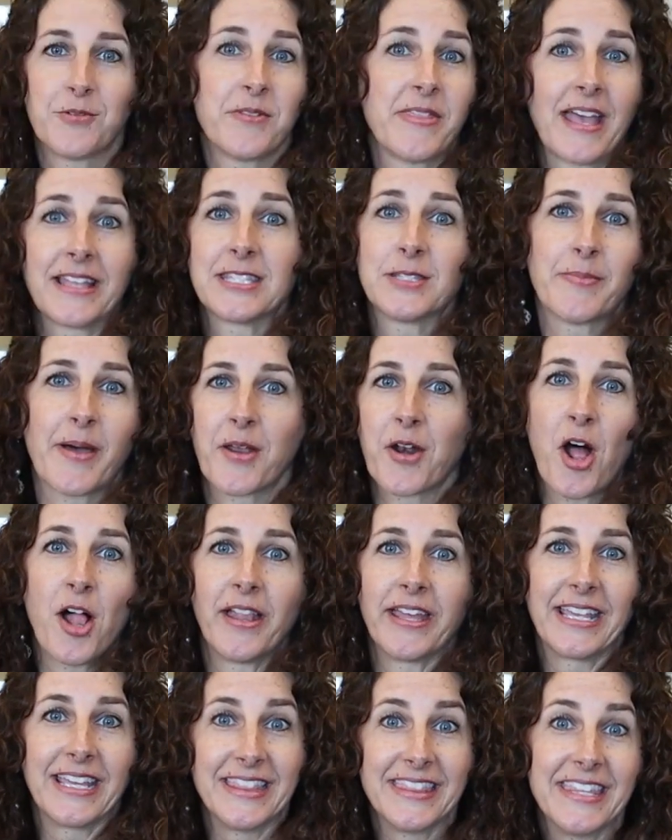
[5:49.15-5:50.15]
Well, that's about
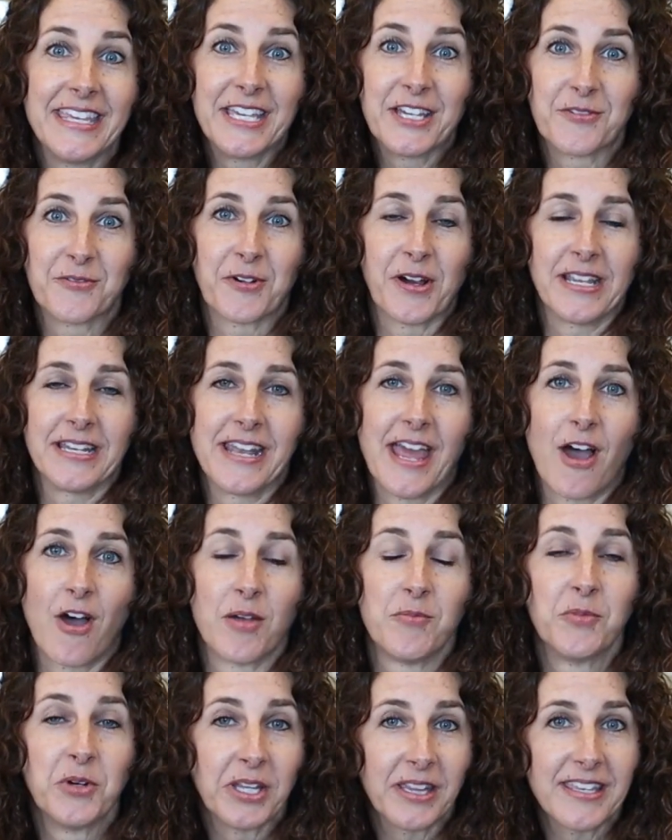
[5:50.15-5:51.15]
all I can think of right now.
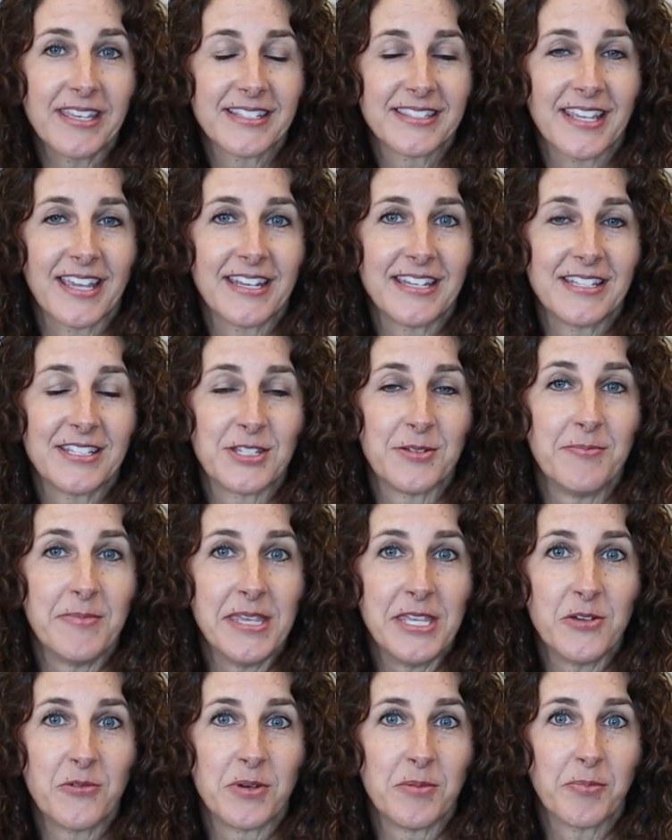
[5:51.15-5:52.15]
I'm really excited to
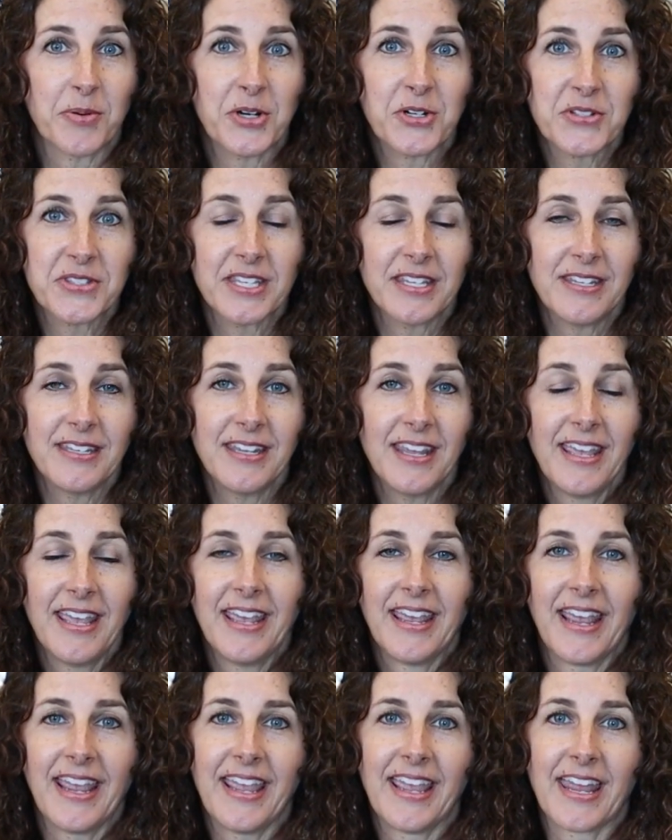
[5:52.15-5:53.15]
meet you in person,
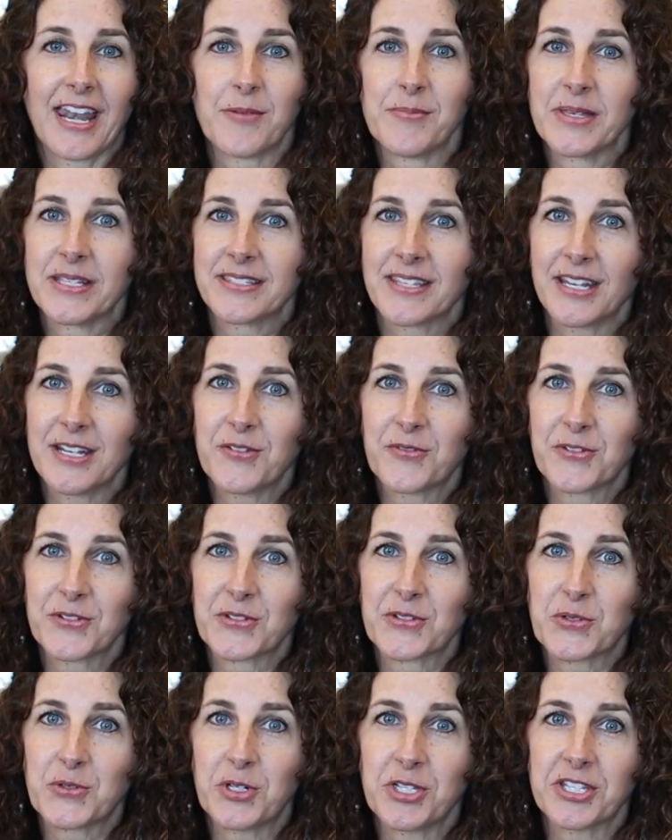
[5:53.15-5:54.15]
and I'm excited
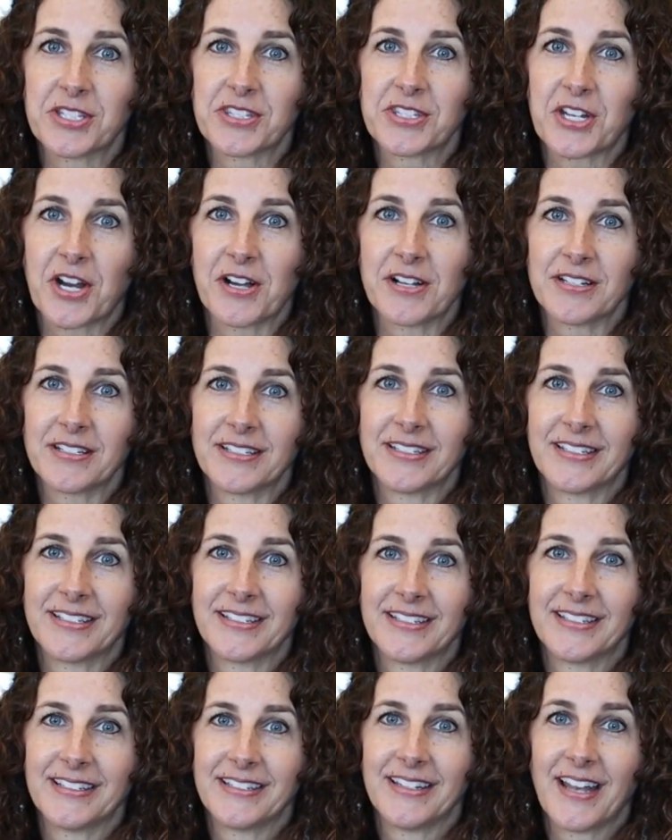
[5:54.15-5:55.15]
for school to start.
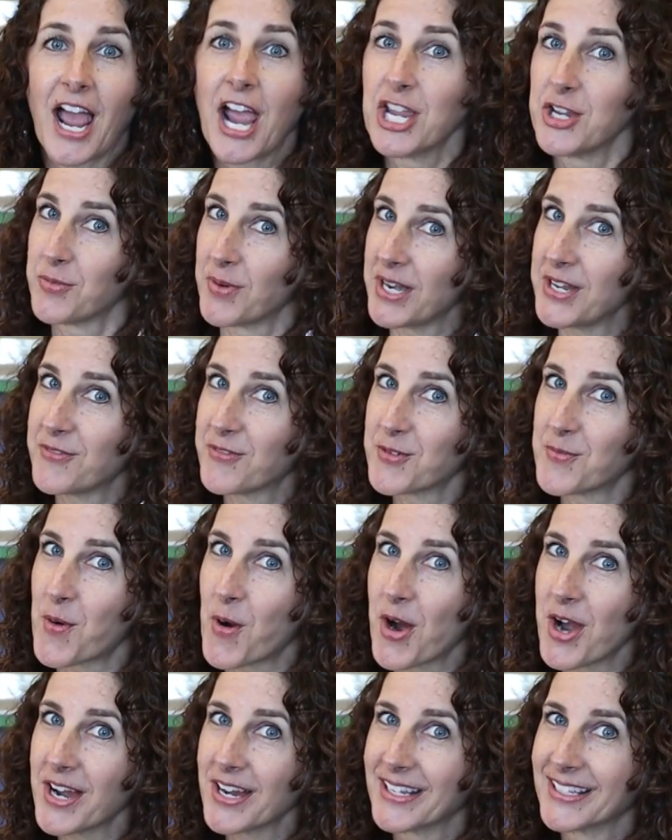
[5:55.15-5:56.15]
Are you ready for
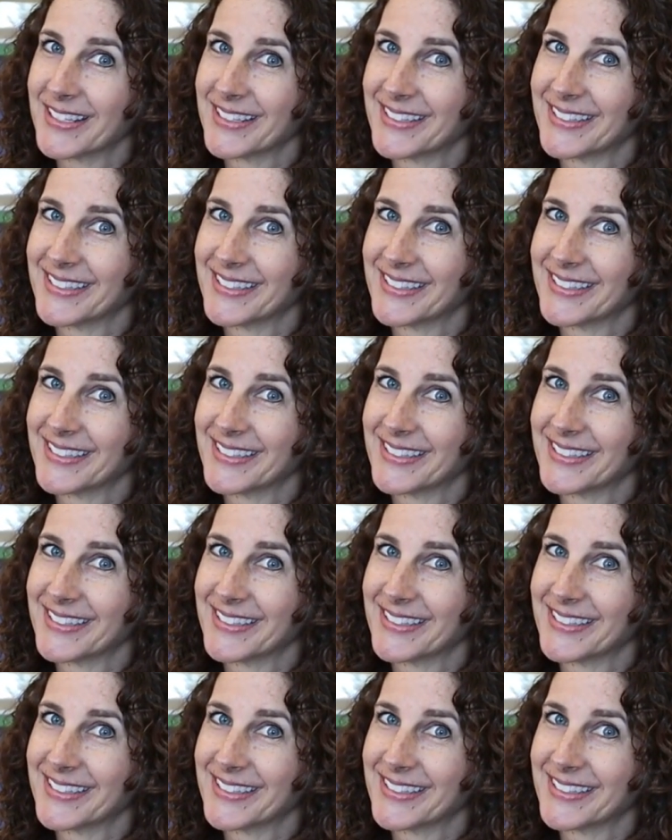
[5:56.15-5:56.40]
more?